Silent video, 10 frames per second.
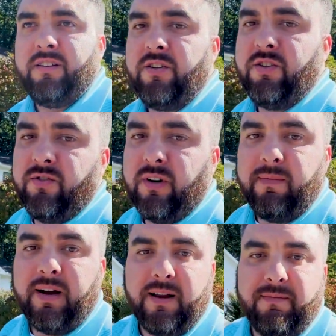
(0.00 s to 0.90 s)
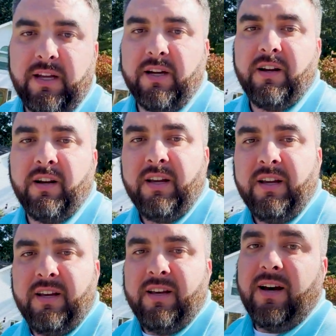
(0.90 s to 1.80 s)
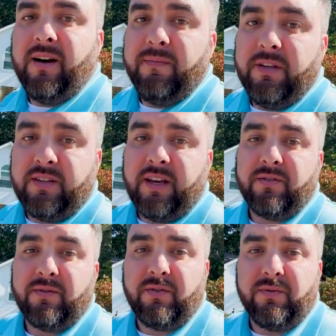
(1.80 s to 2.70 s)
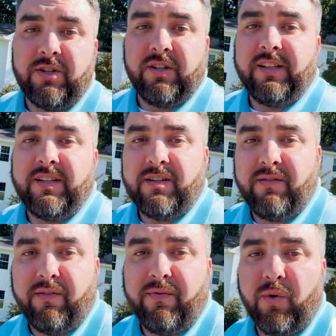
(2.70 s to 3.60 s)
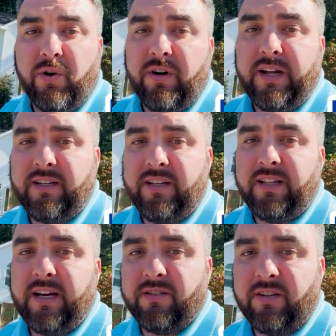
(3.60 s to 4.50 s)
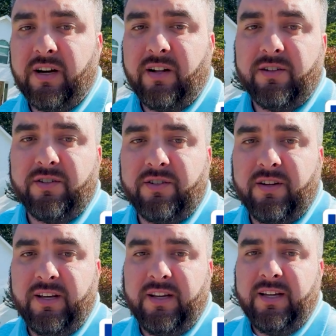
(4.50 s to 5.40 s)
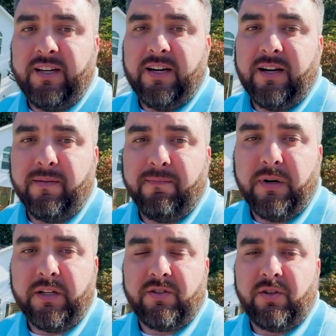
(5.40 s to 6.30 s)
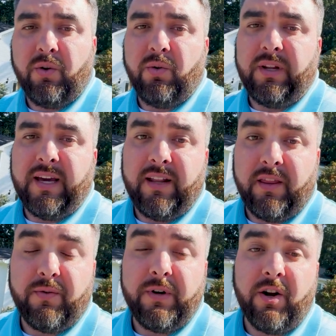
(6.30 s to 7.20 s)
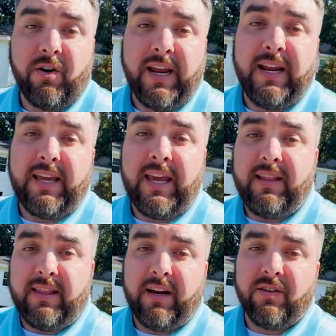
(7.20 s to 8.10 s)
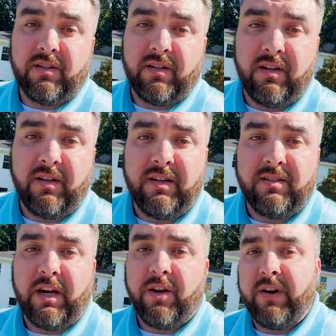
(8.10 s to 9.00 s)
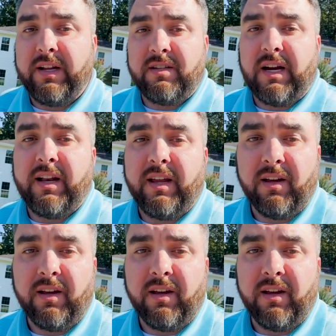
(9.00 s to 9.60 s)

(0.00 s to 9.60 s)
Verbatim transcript: just right behind me here. This house was originally listed for $419,000, but sold at $388,000. It's got great siding,